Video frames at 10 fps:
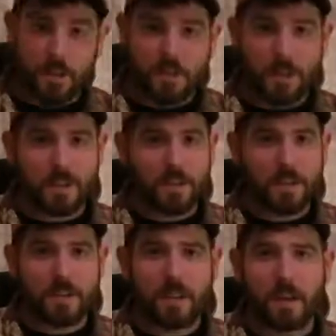So as you
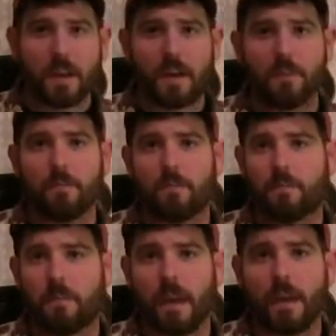can see, they
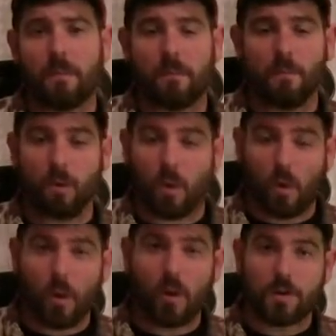have a
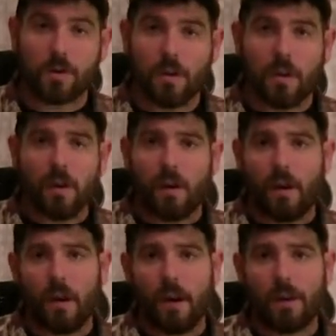large
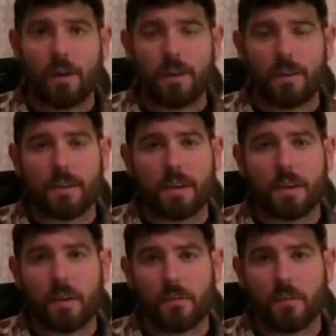area that
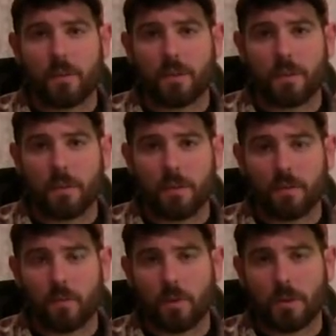they cover with
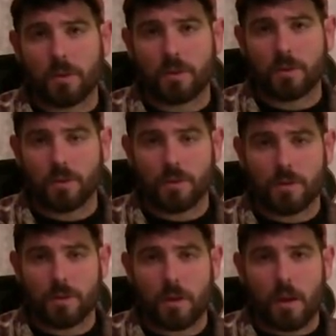the
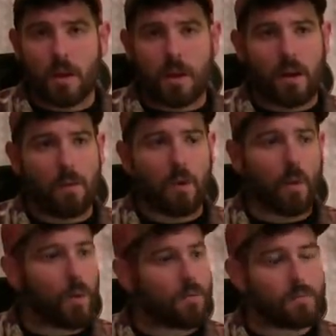shoots,
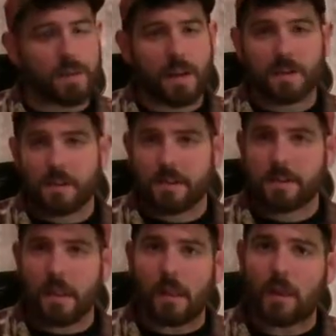all the way from Texas
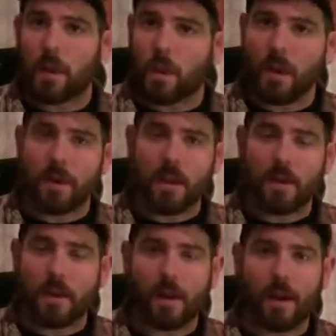to Illinois down
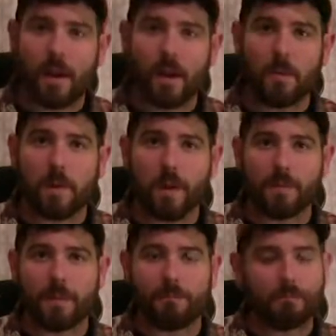to
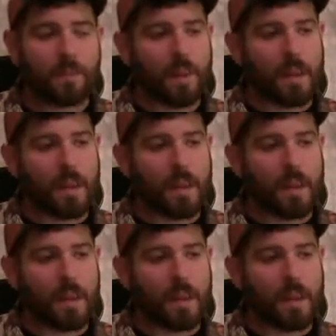Alabama,